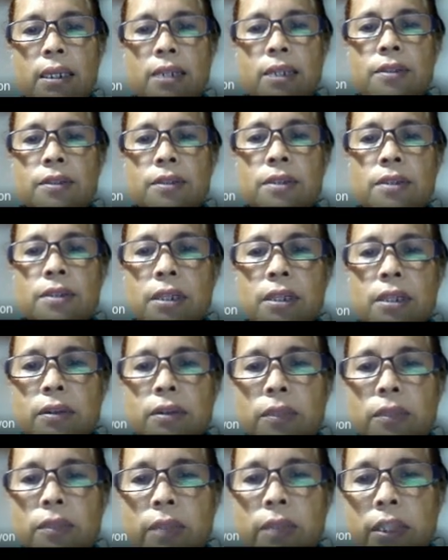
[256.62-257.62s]

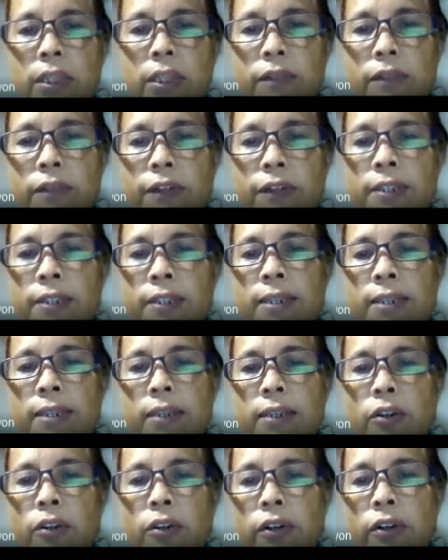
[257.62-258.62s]
0 in the first
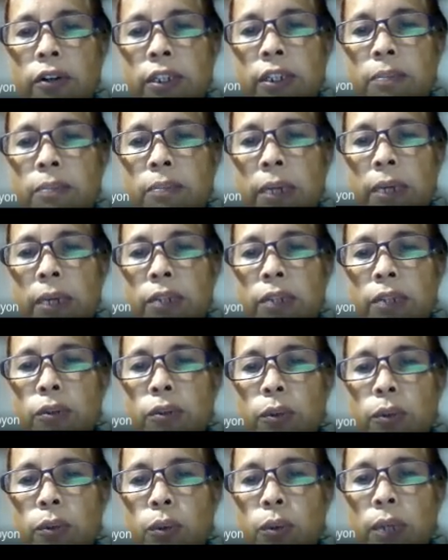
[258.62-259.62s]
set corresponds
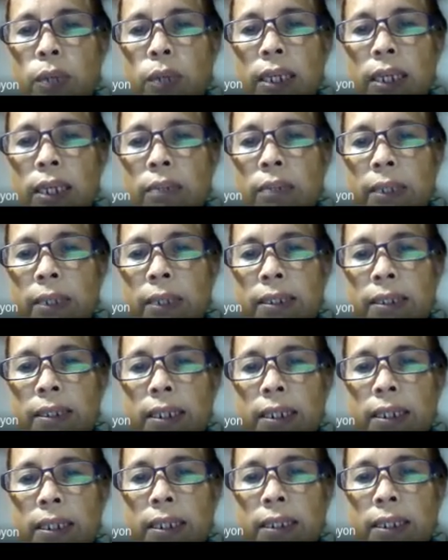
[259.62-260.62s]
to two elements
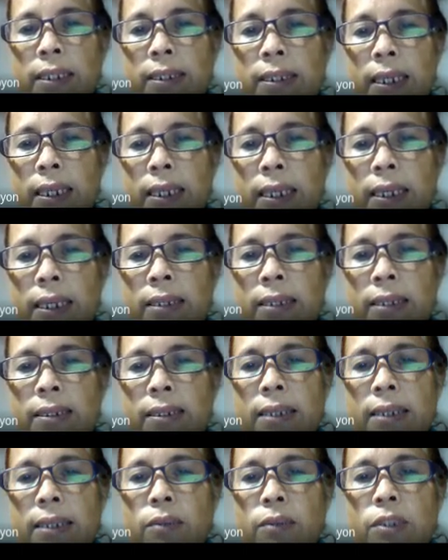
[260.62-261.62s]
in the second
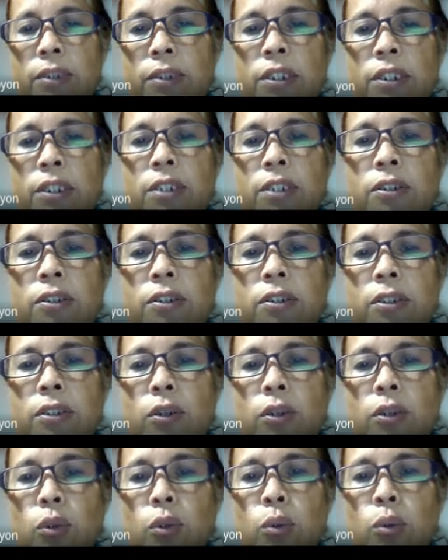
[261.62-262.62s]
set, which is
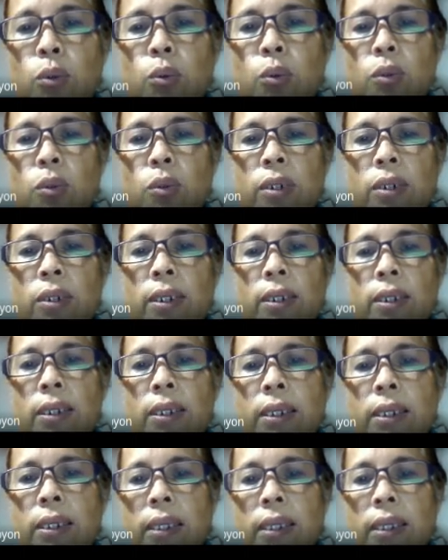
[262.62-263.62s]
2
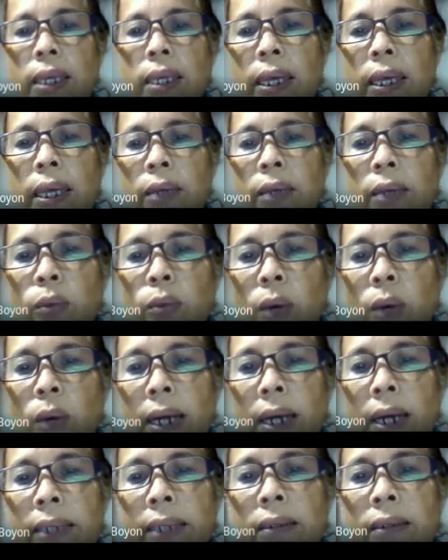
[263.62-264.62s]
and
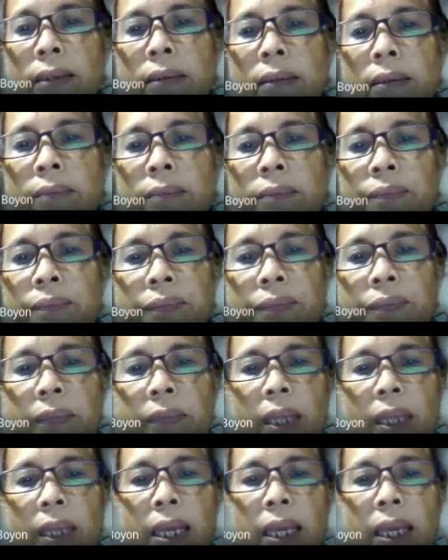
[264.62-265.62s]
1.
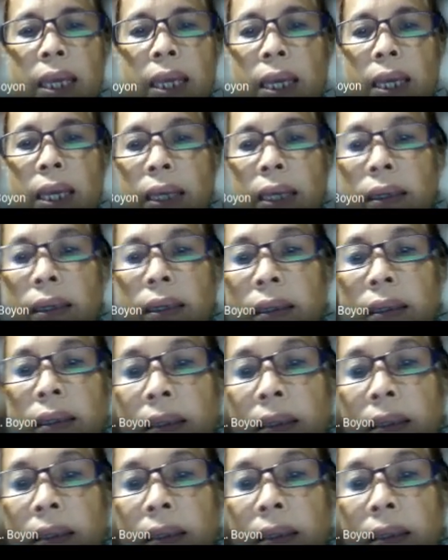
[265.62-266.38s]
And